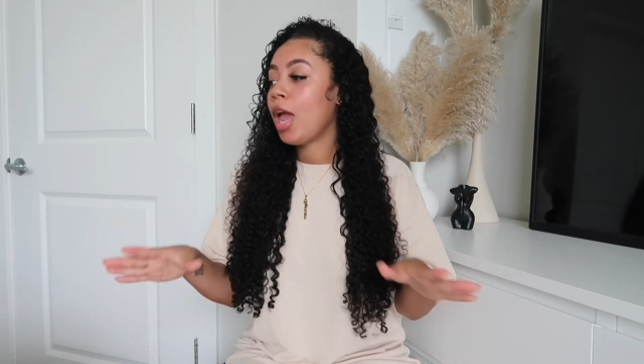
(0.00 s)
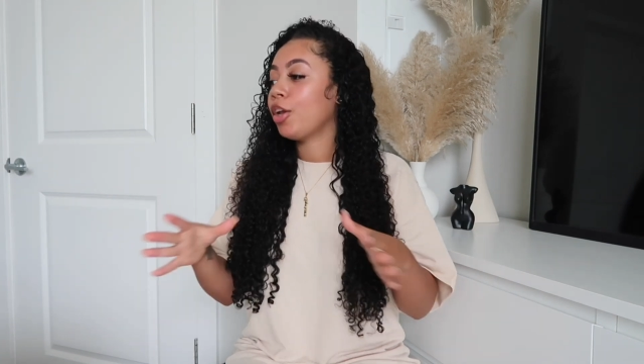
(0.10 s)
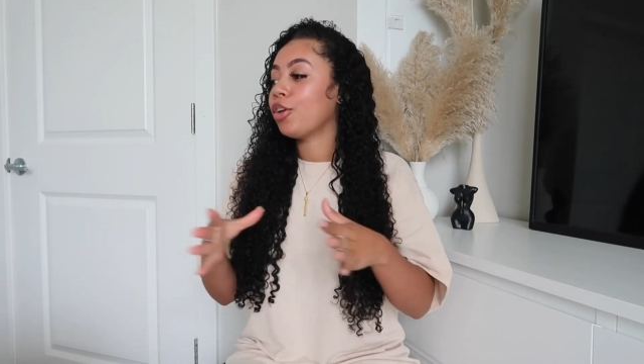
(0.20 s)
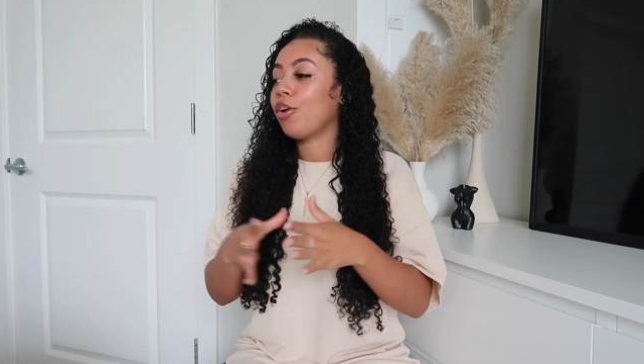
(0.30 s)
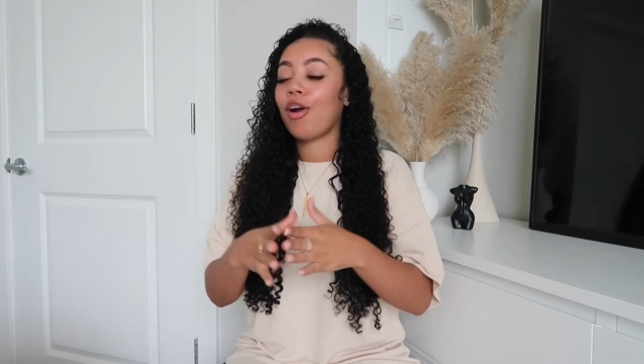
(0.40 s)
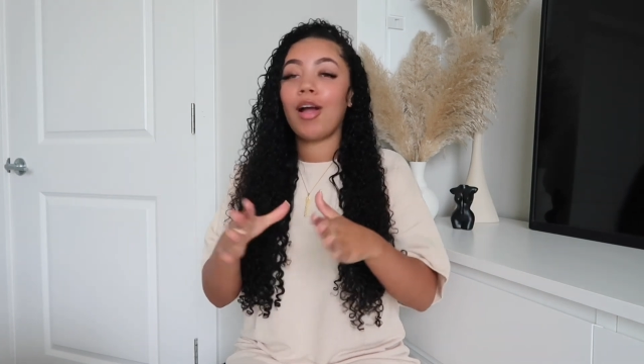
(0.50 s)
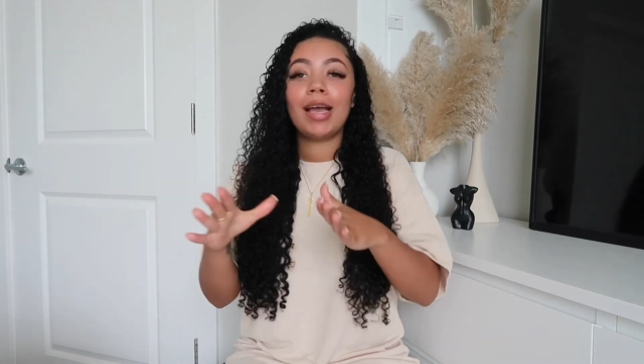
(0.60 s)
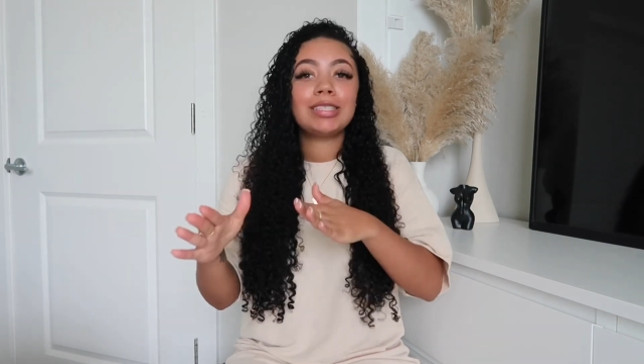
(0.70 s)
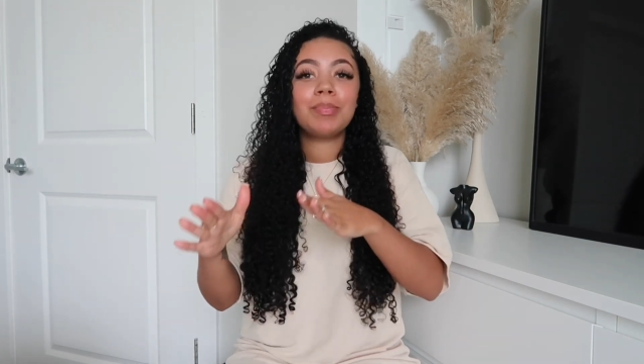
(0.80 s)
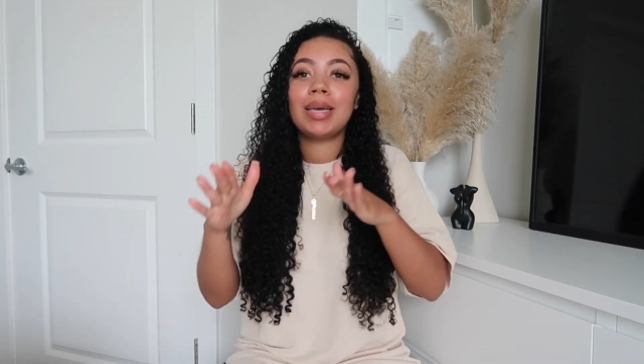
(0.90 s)
Your girl
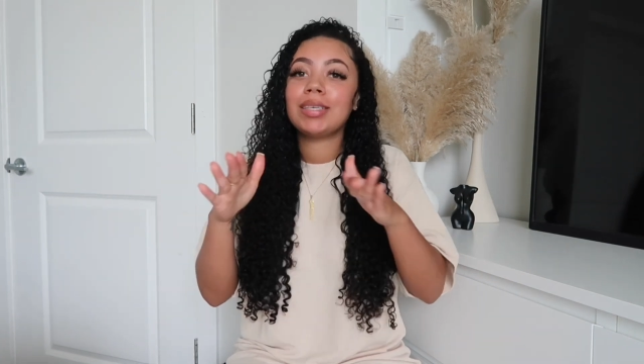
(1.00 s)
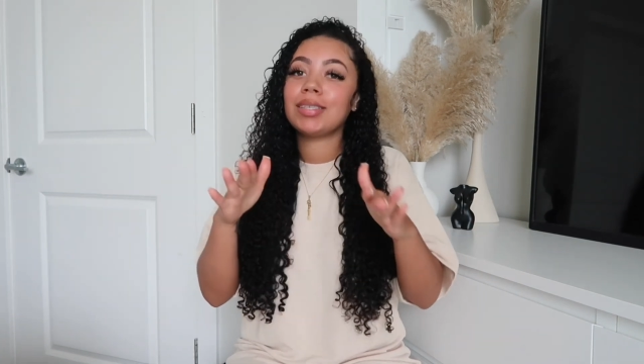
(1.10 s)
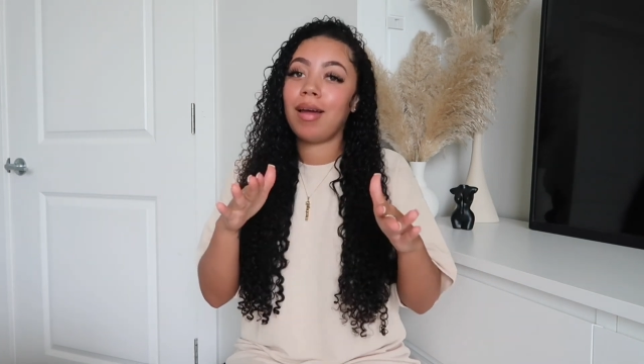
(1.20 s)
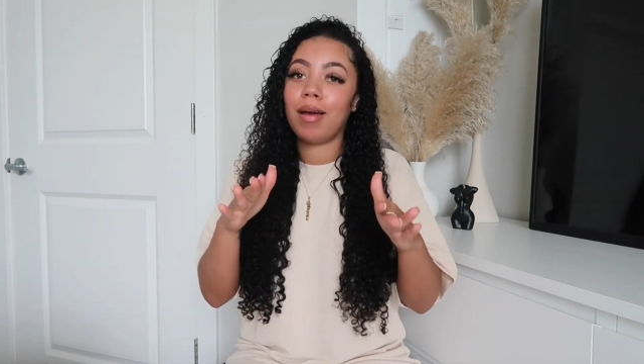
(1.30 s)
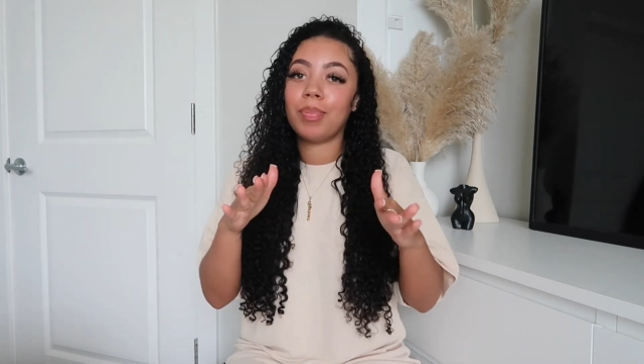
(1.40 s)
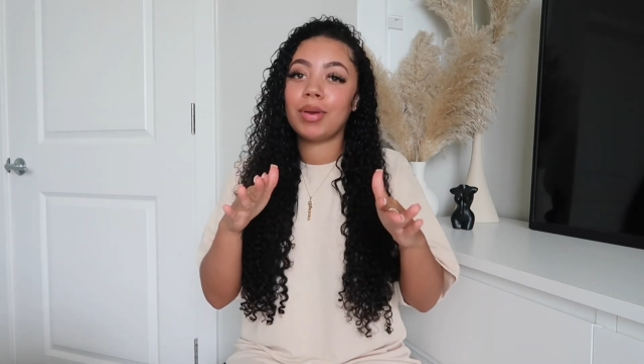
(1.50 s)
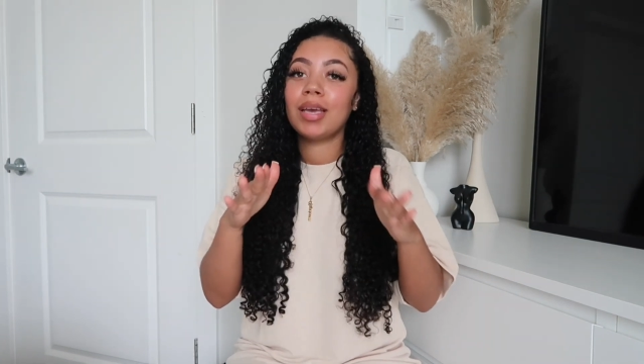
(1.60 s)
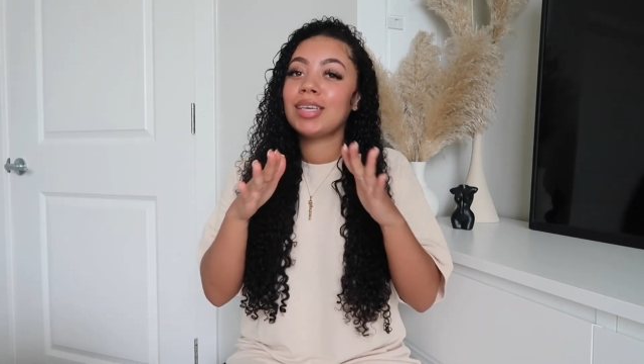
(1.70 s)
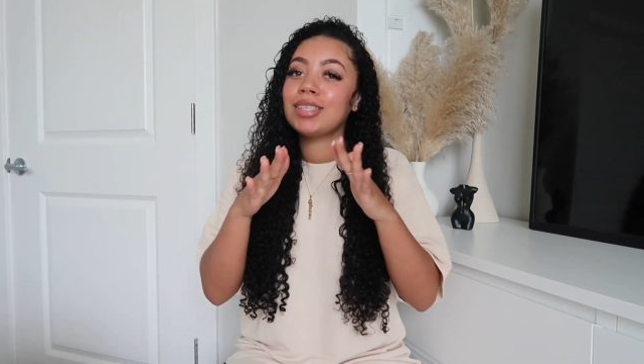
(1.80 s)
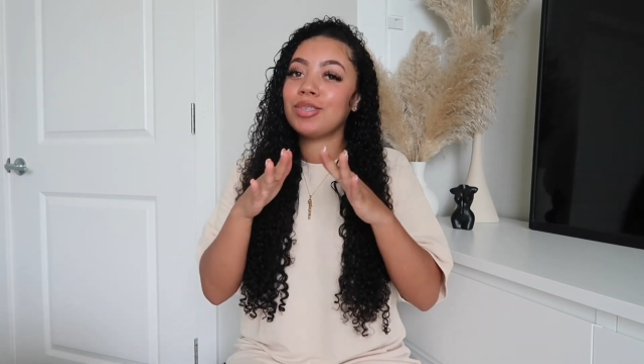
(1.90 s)
has picked up
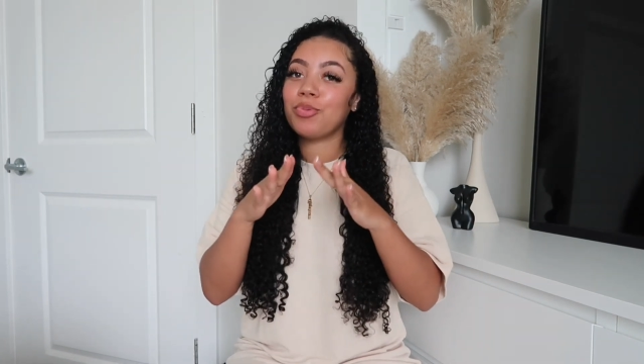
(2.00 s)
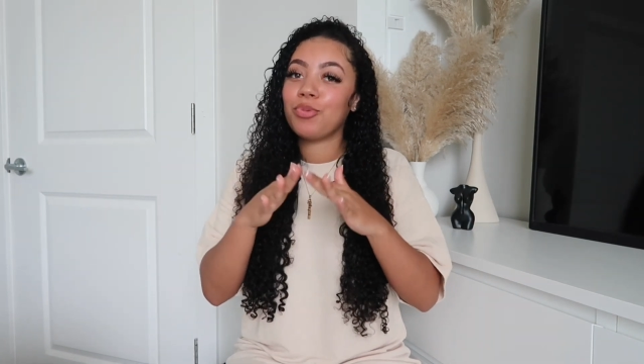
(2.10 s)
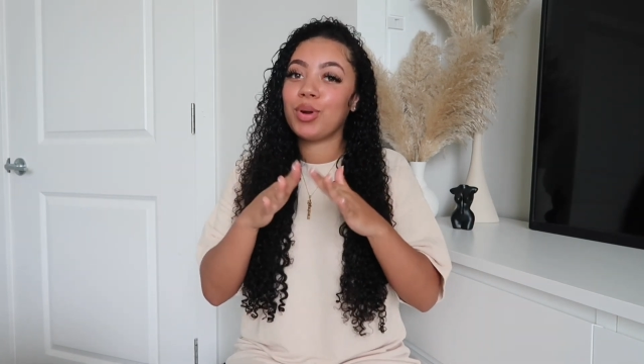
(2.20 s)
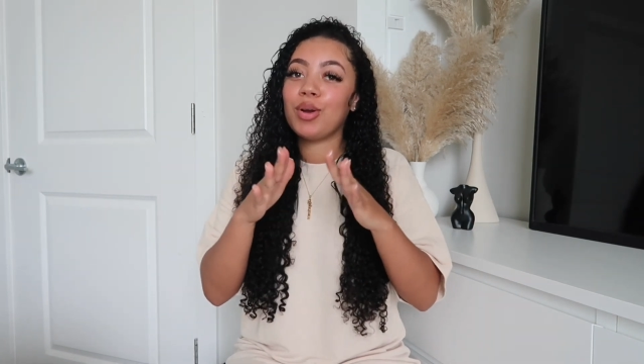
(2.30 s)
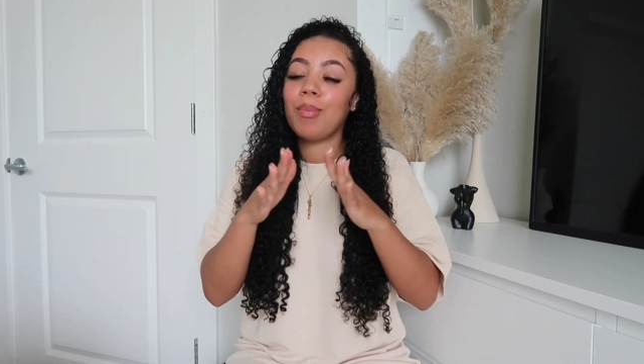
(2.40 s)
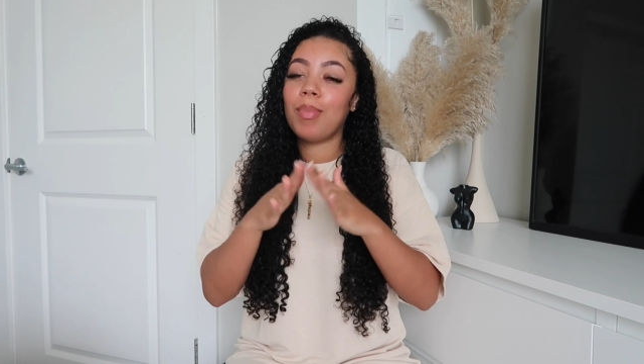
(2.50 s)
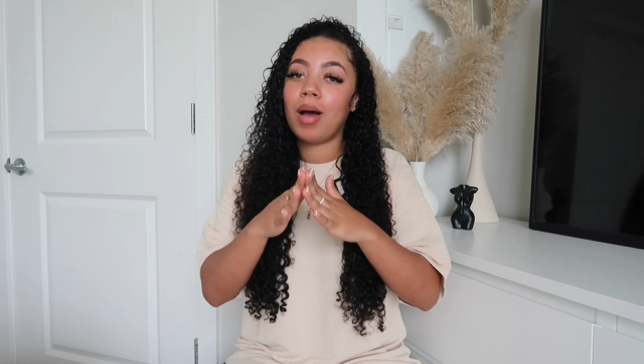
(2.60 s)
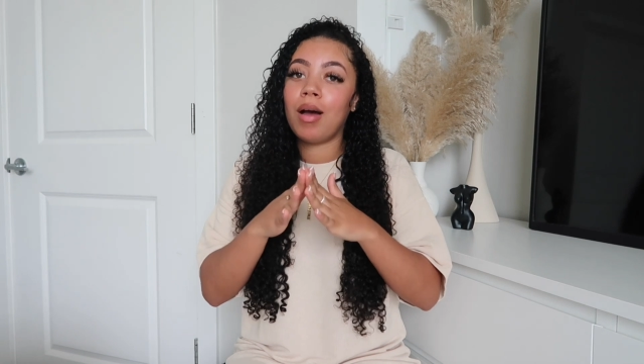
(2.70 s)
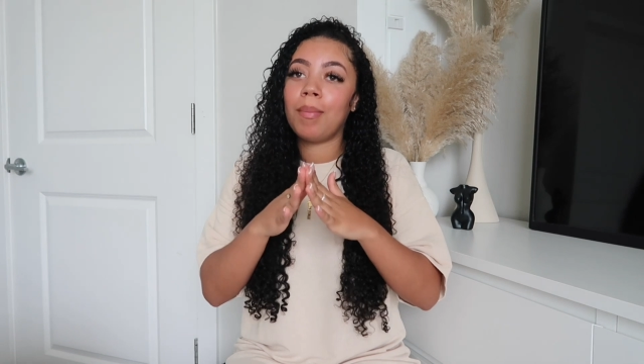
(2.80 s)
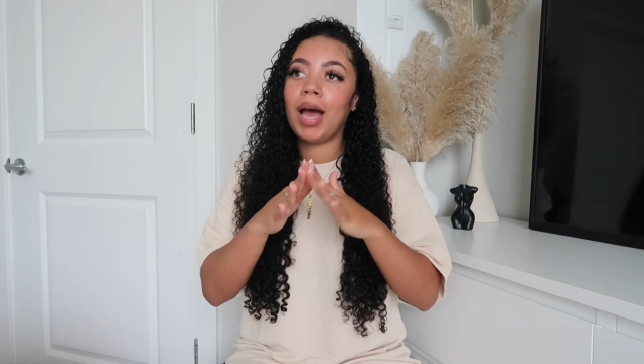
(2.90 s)
some real
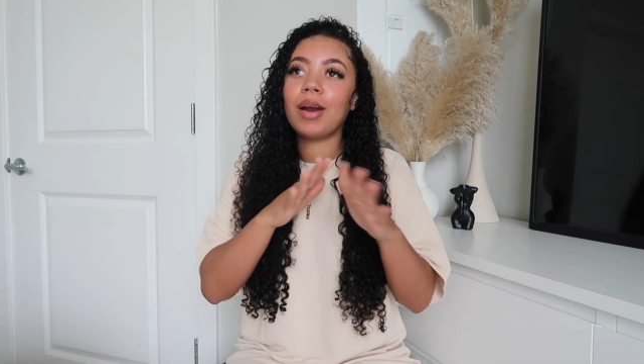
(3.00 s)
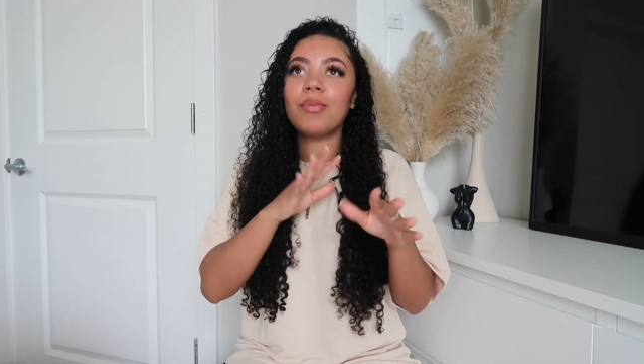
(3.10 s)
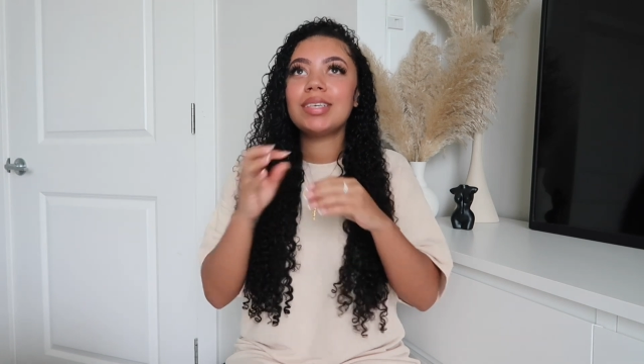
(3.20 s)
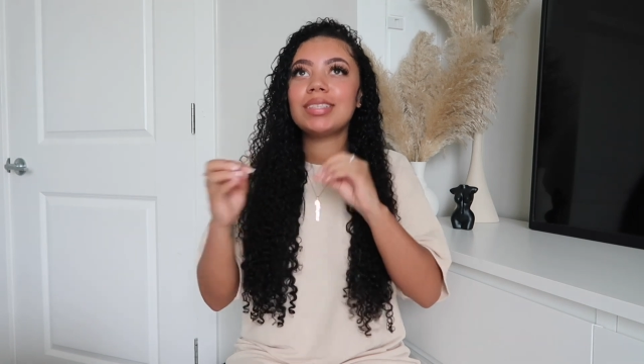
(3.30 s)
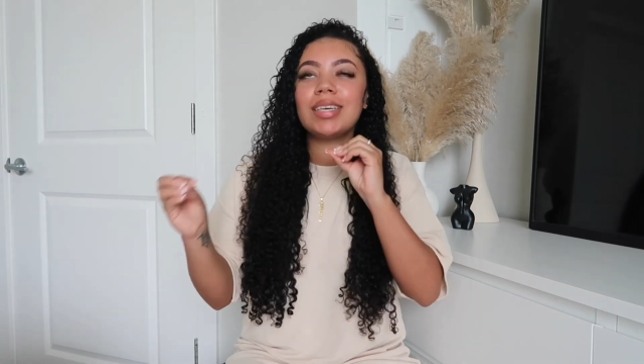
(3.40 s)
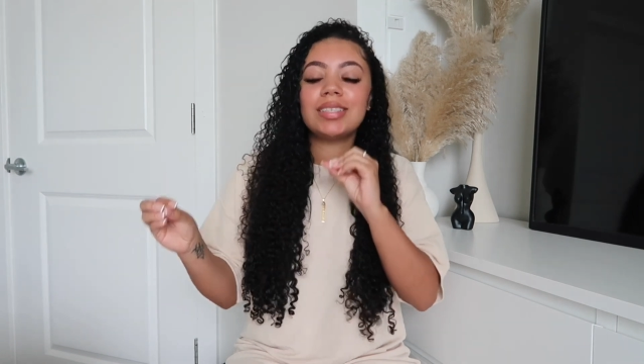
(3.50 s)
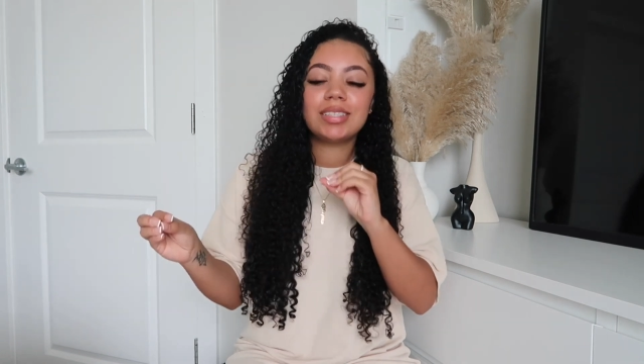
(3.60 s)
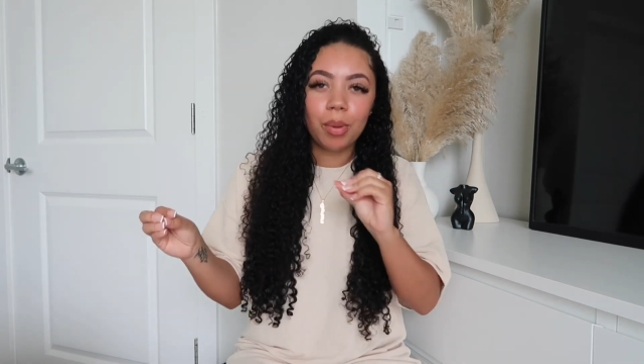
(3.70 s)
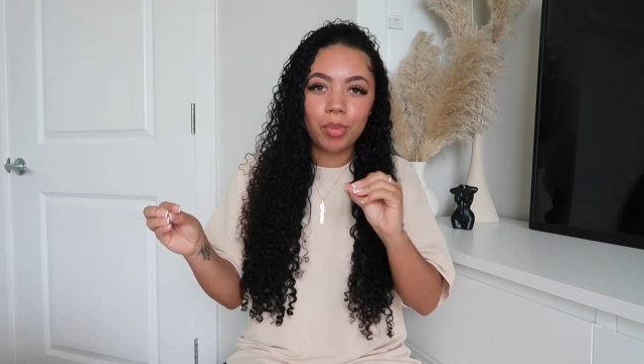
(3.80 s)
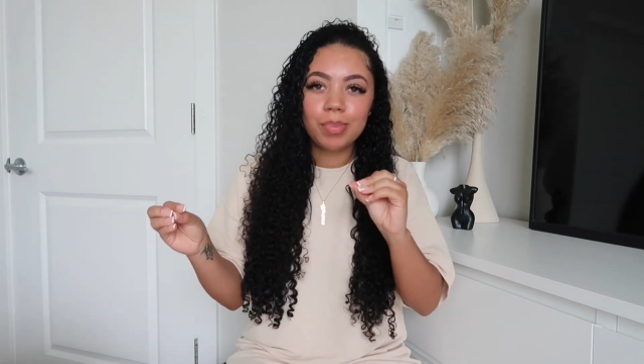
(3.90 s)
bomb, I don't want to say
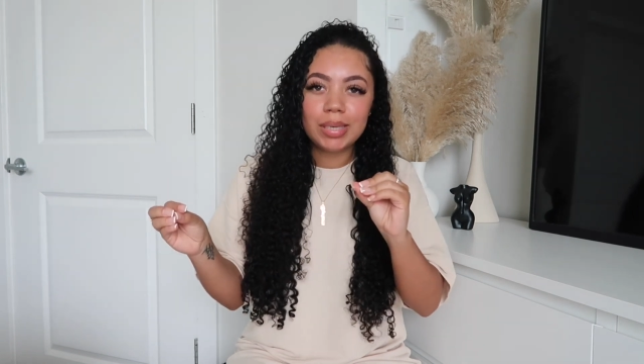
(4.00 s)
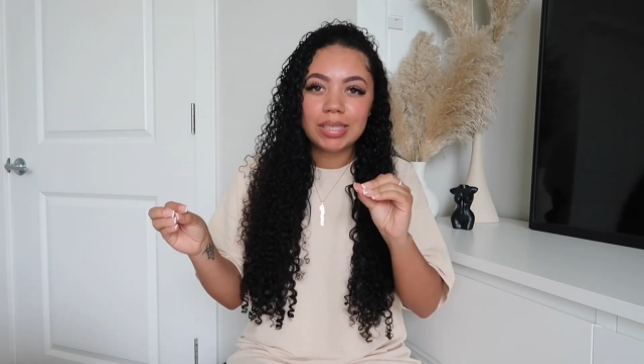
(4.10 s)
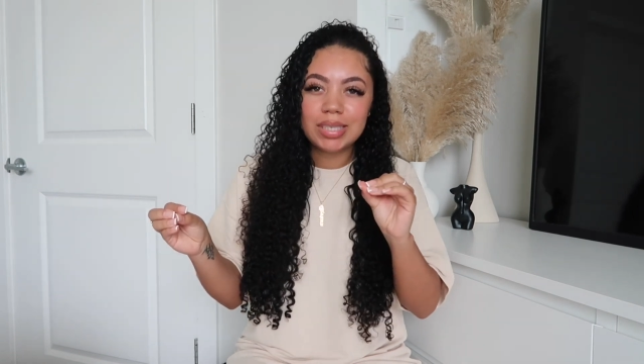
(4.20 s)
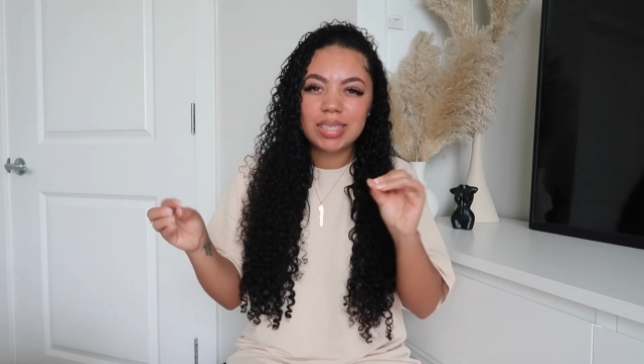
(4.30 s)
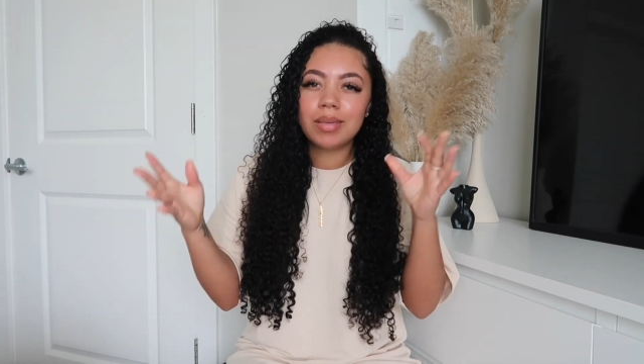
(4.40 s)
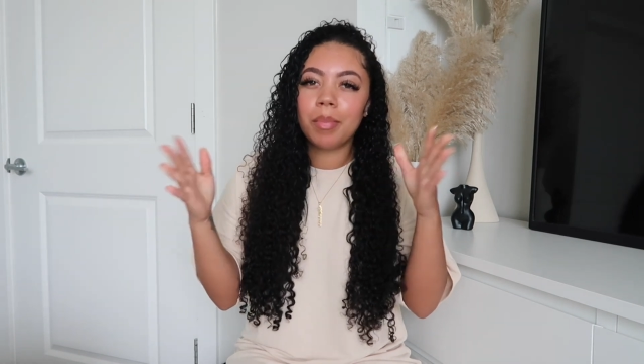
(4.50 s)
summer pieces,